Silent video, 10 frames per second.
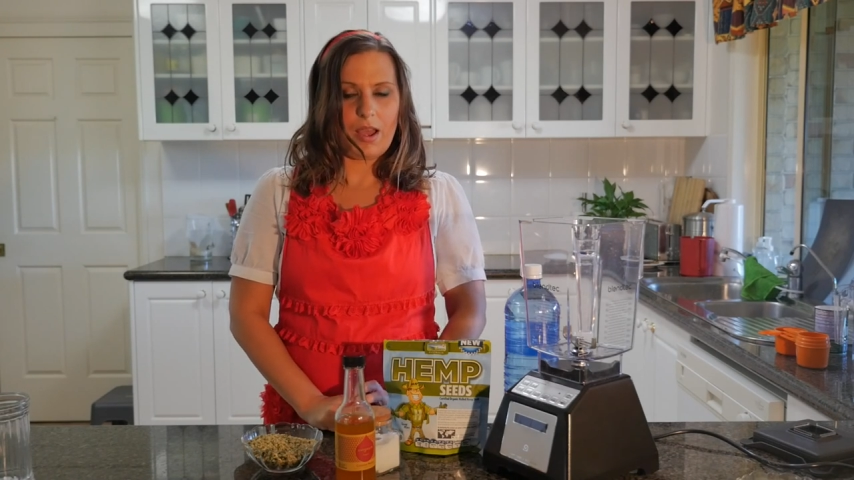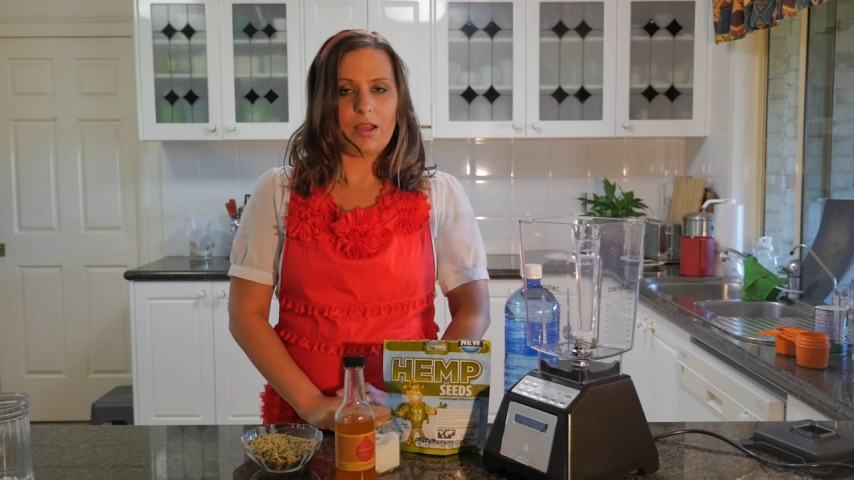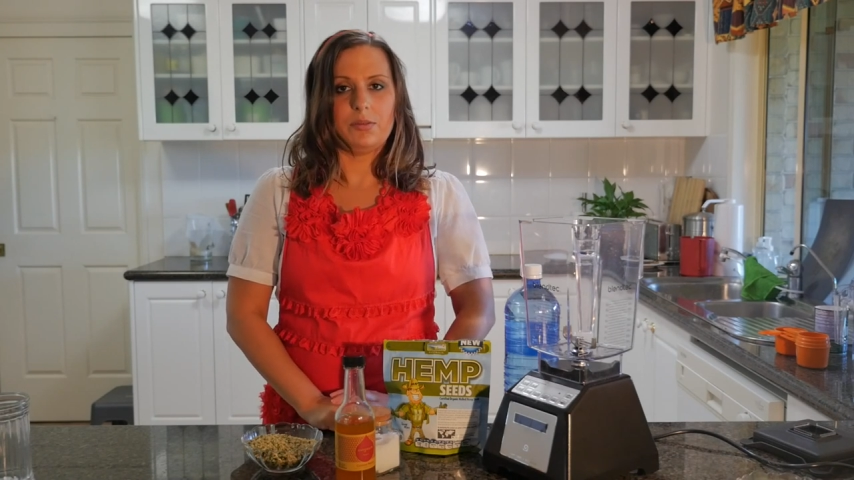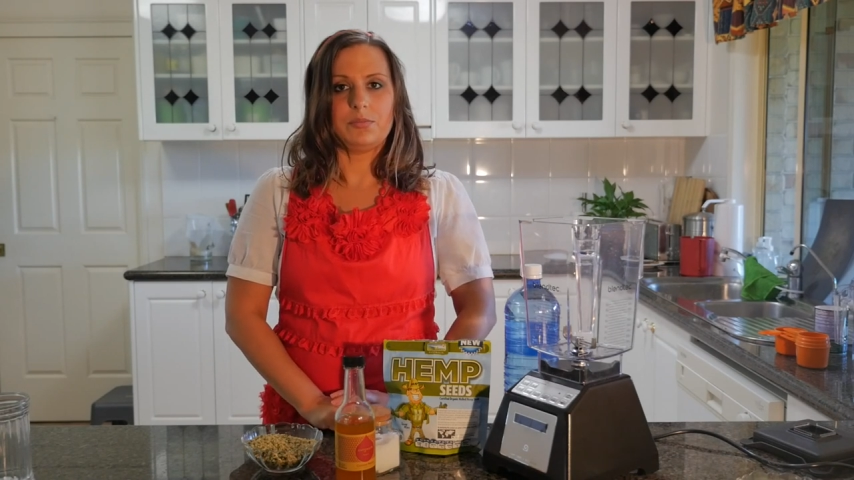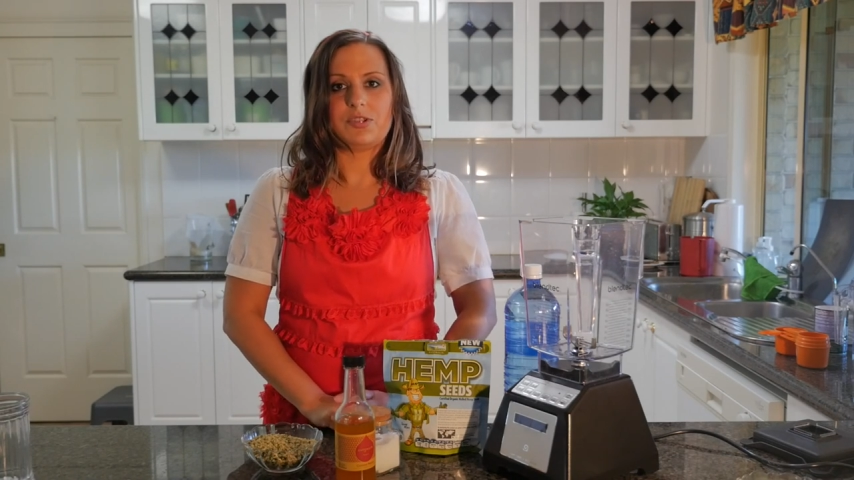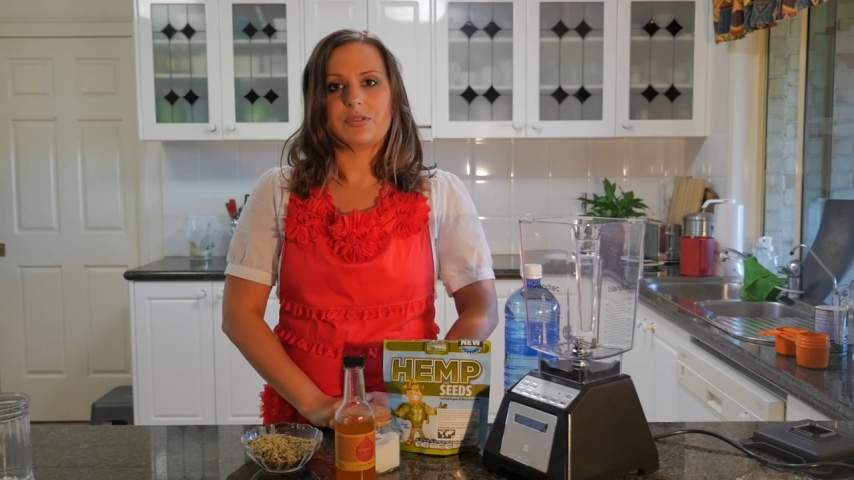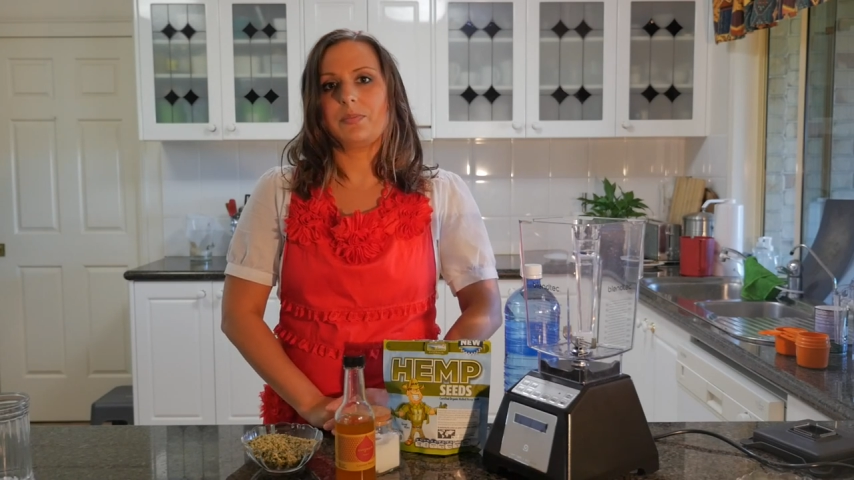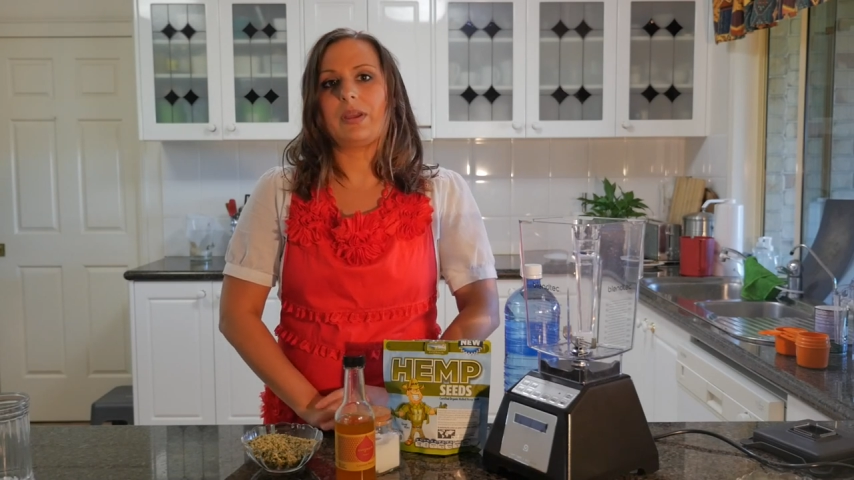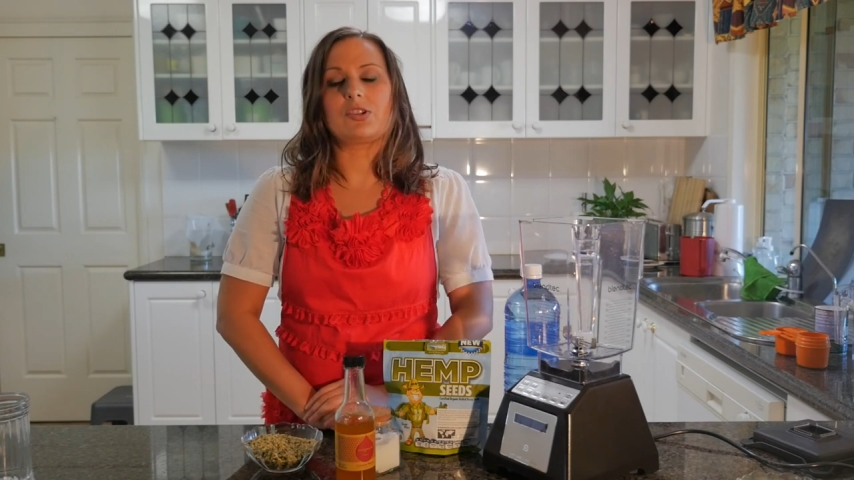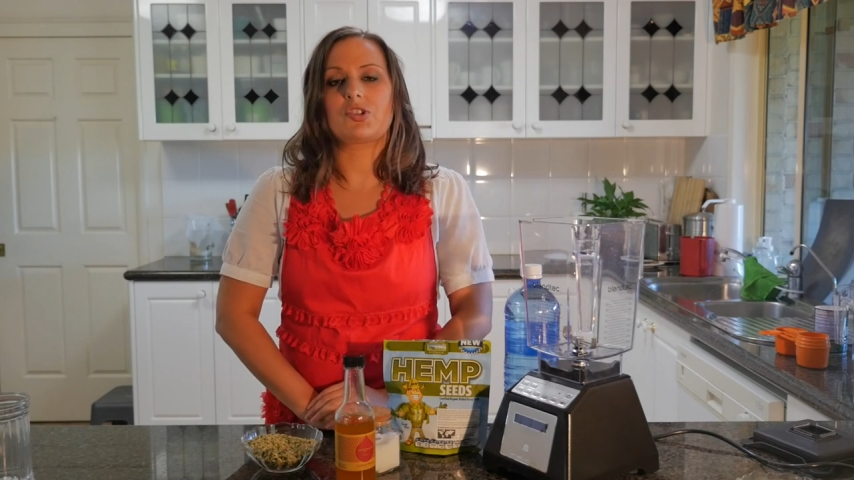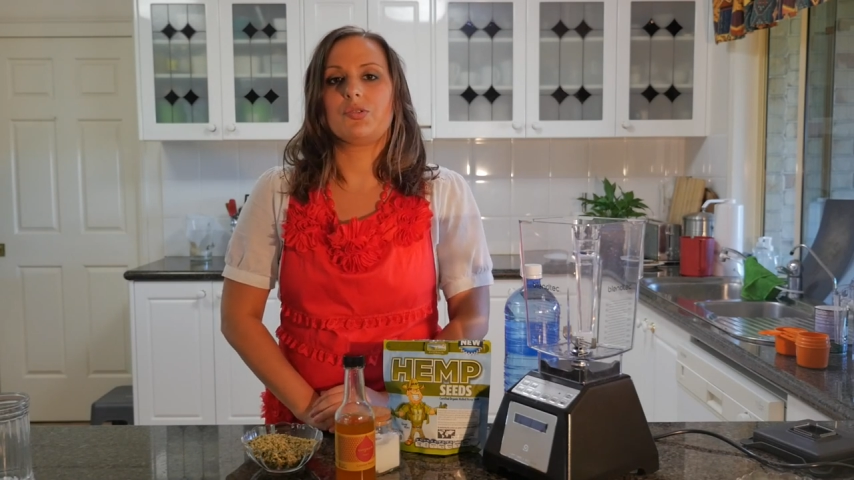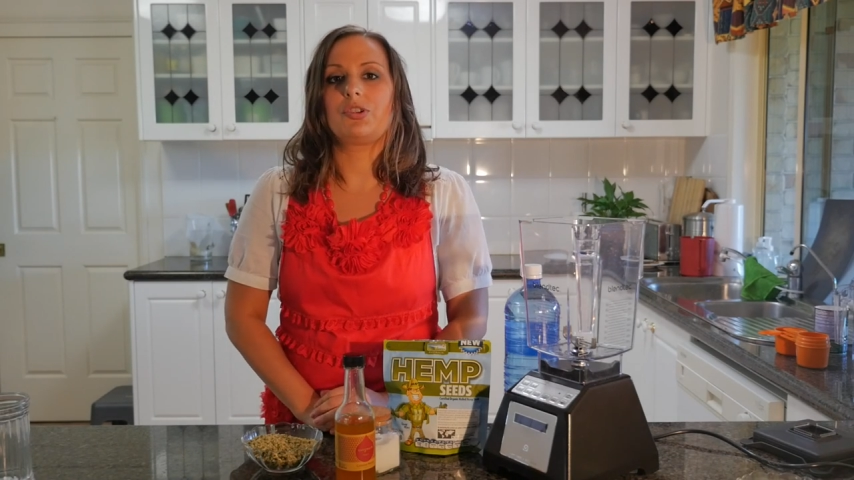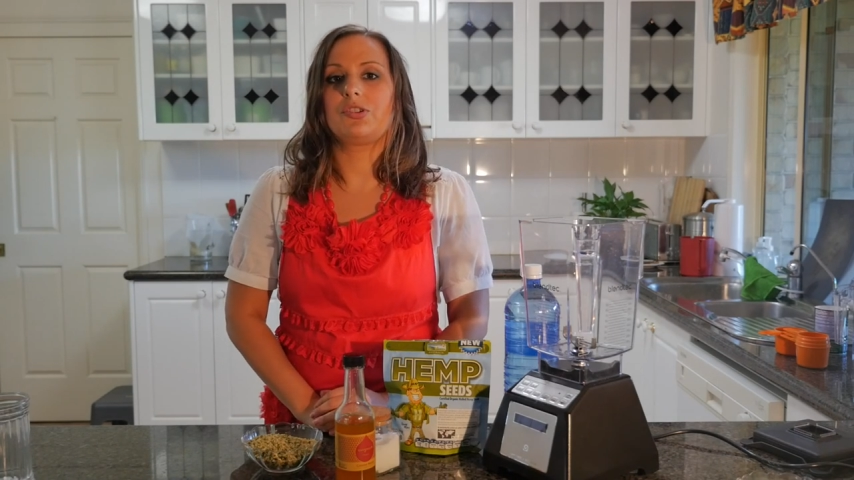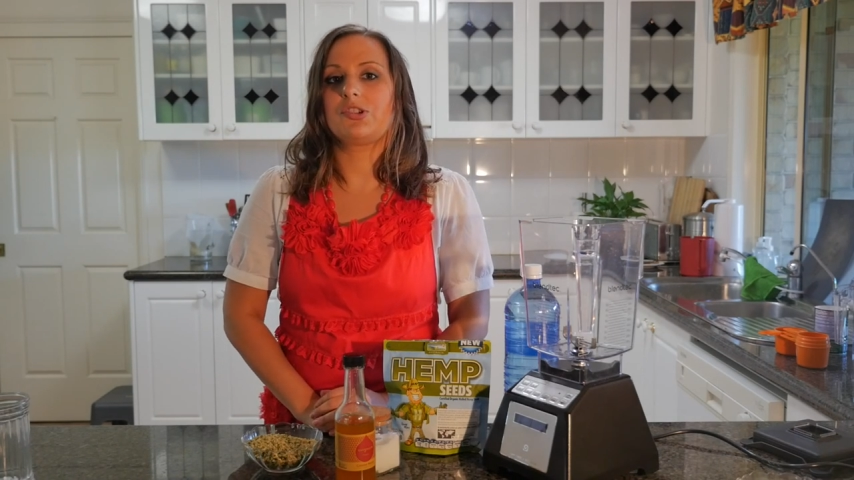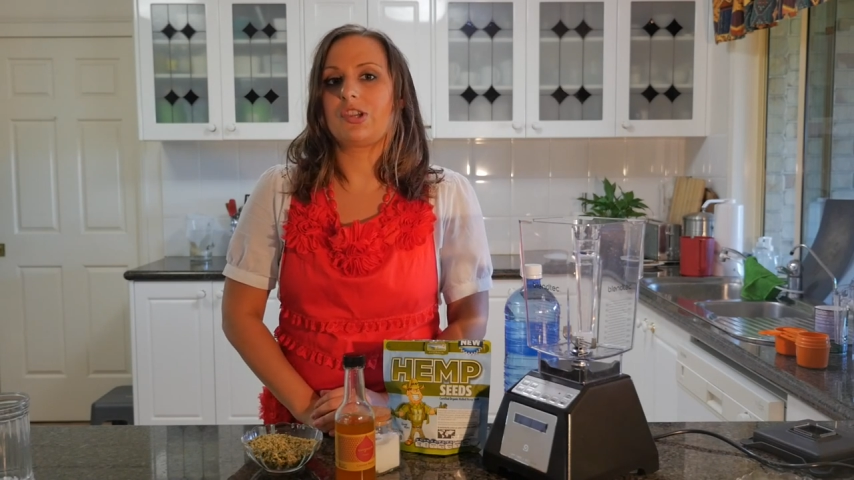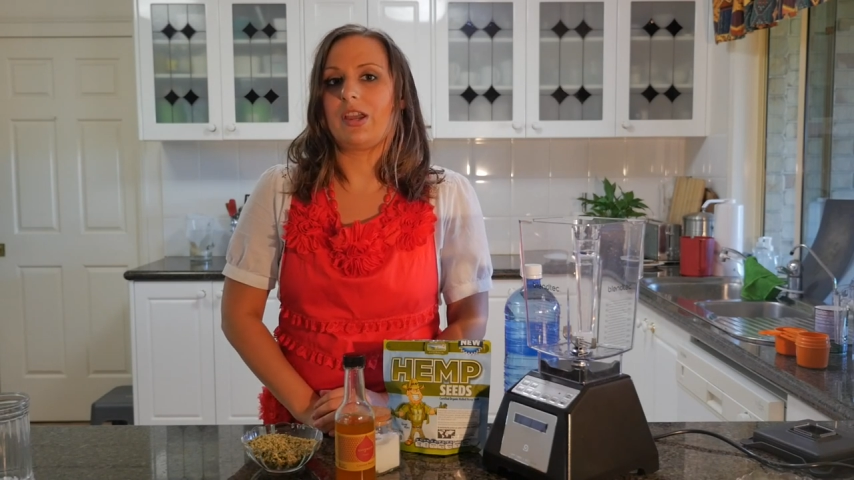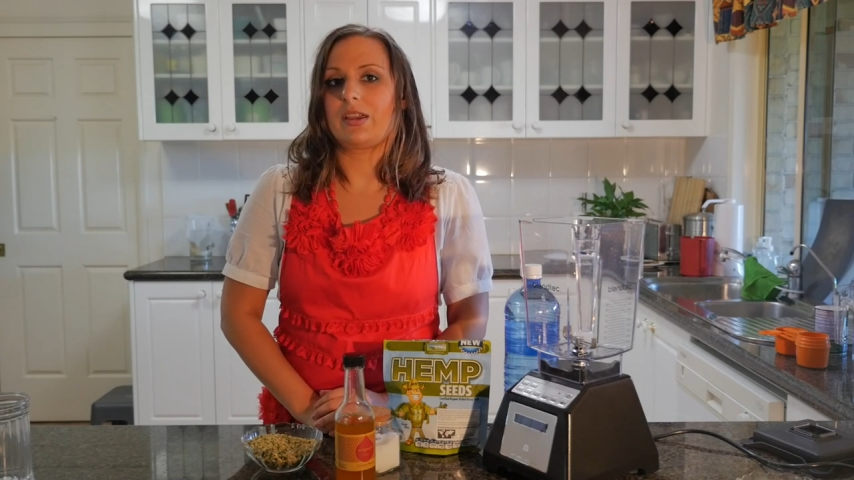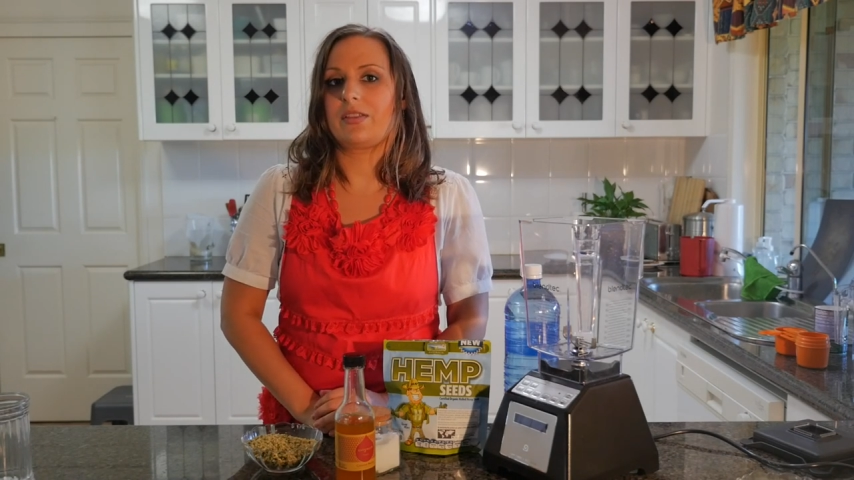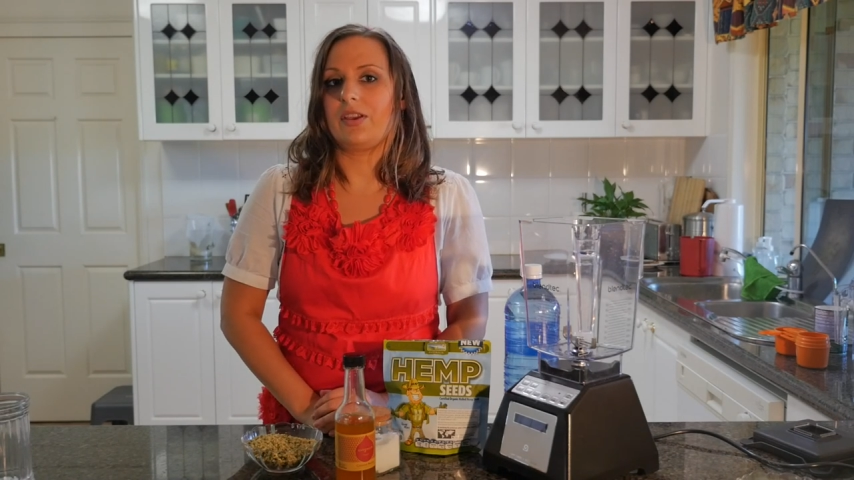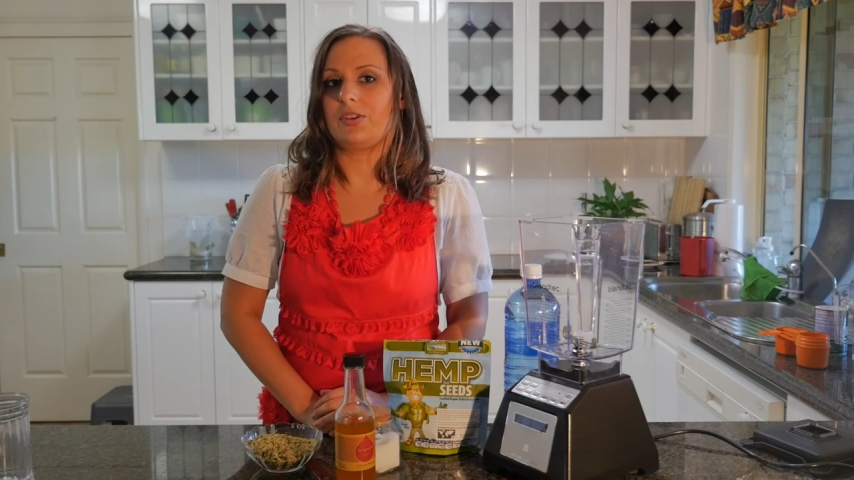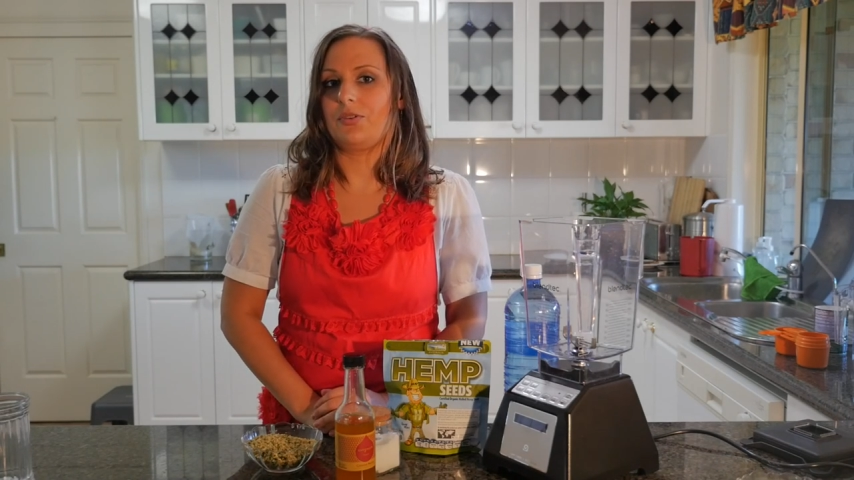Um, just make sure you check that